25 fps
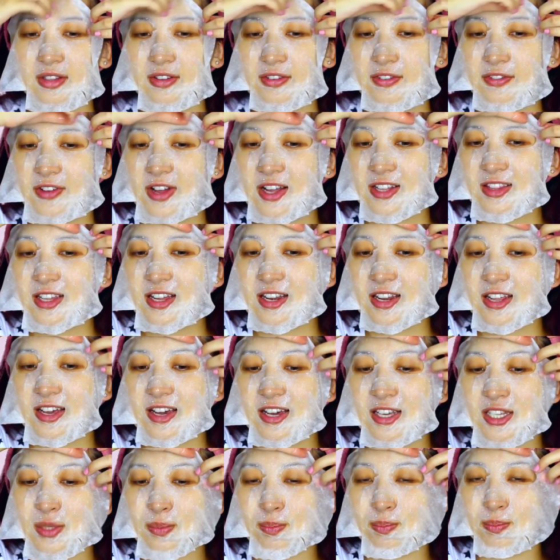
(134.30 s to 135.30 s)
The fact that it
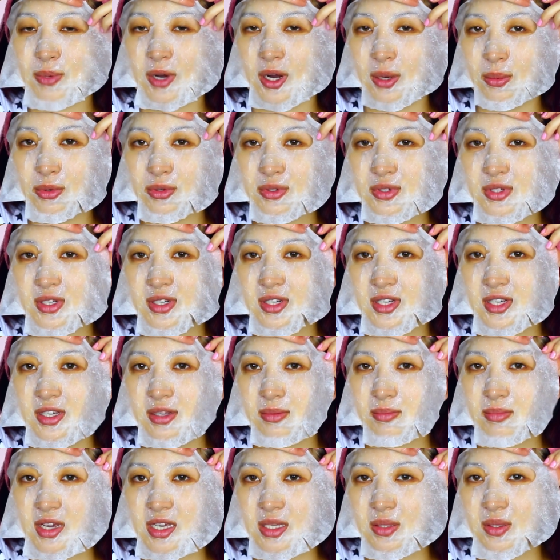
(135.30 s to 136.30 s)
has bubbles in
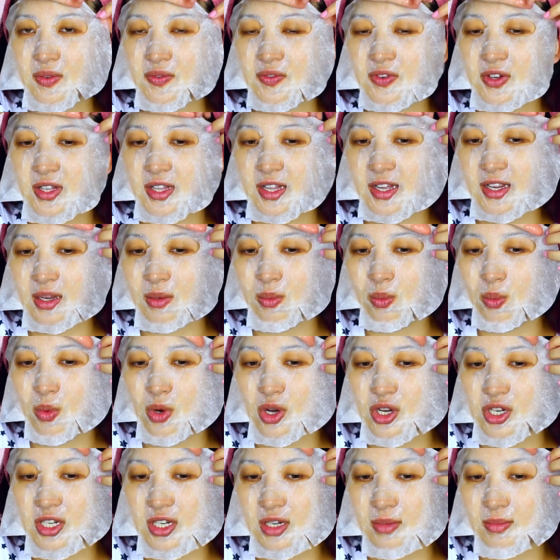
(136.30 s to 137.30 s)
it makes it feel like I'm
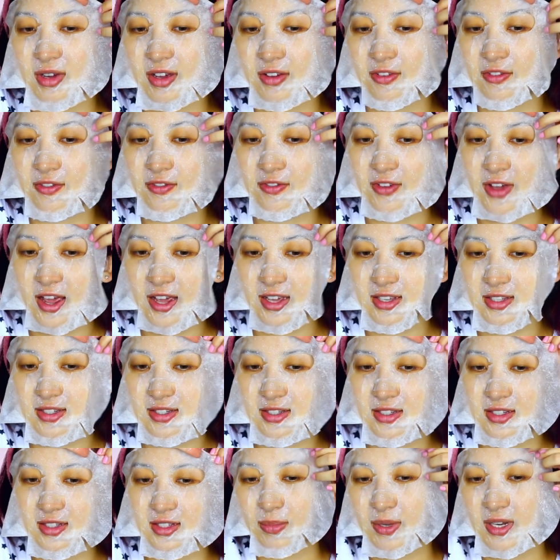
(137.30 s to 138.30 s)
washing my
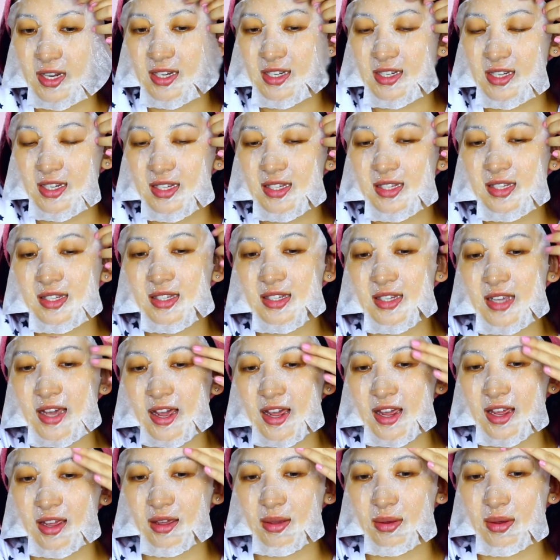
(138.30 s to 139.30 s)
face. But it does
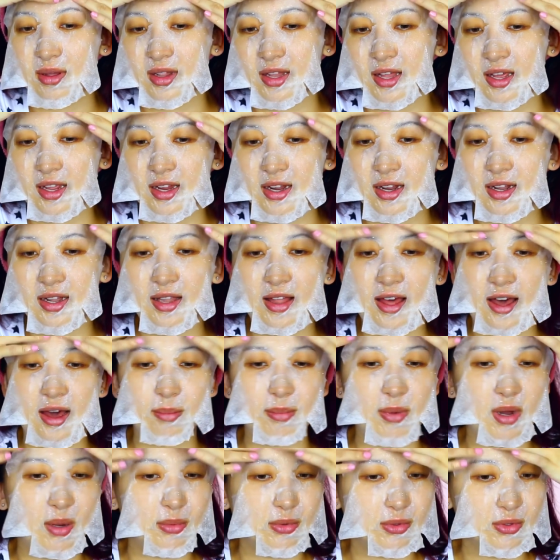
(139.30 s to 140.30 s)
say like
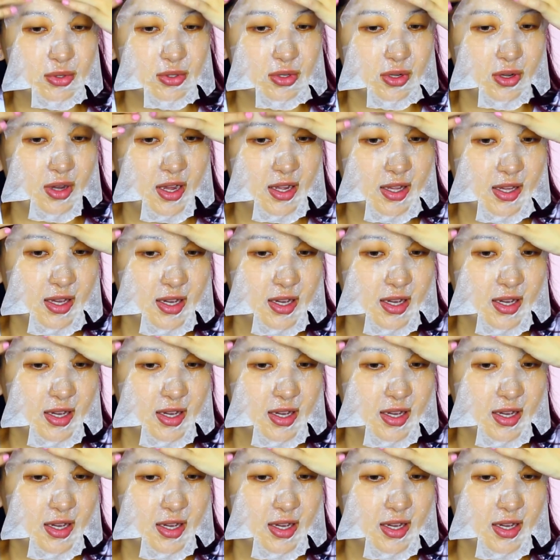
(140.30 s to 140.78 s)
cloud bubble, so I